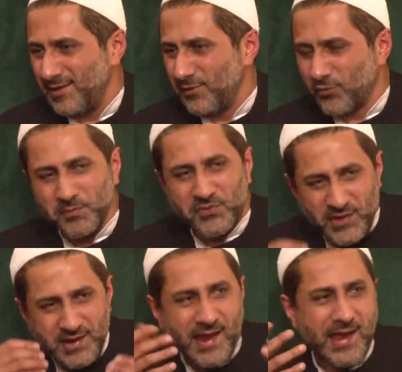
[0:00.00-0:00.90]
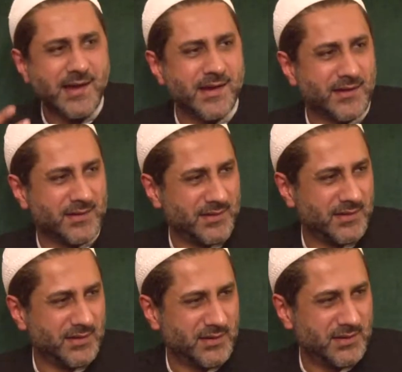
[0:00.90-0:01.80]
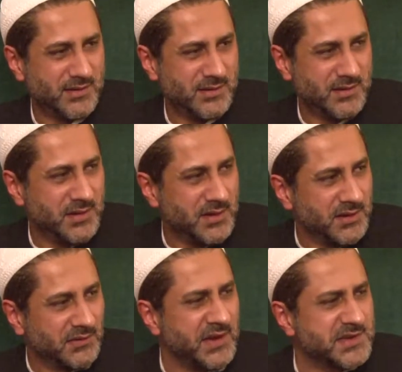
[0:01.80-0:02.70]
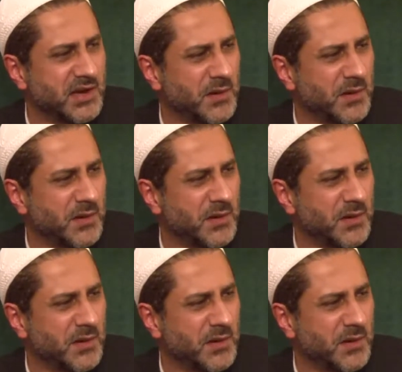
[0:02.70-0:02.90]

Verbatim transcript: from thin air. These